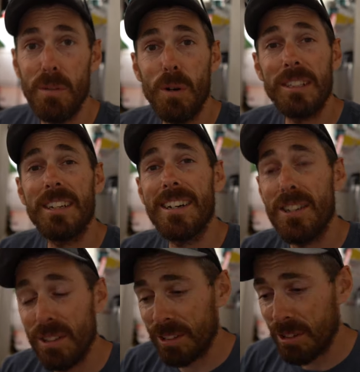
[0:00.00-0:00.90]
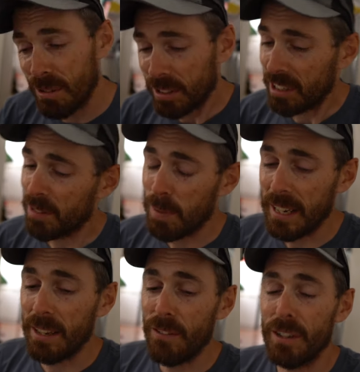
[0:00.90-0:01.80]
And what did I not do? Because I
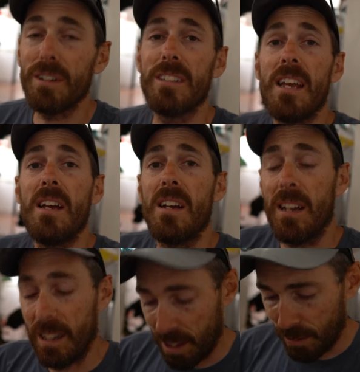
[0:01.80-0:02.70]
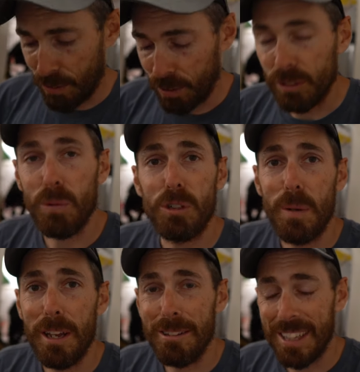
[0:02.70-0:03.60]
completely forgot. I forgot to wash
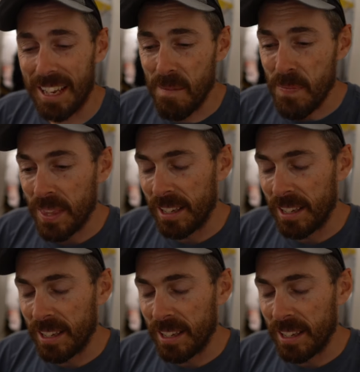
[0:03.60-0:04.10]
my own kit.